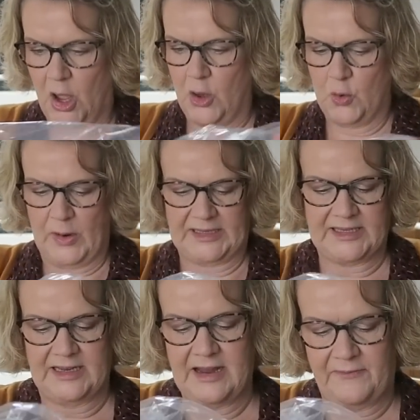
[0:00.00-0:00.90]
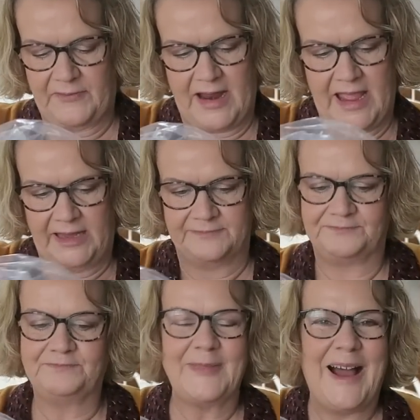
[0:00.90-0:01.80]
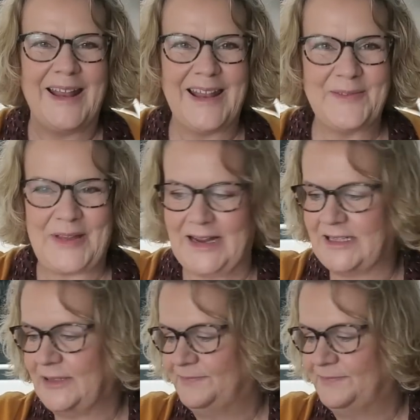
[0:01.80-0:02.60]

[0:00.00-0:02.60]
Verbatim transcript: Oh, it's lovely. I love it.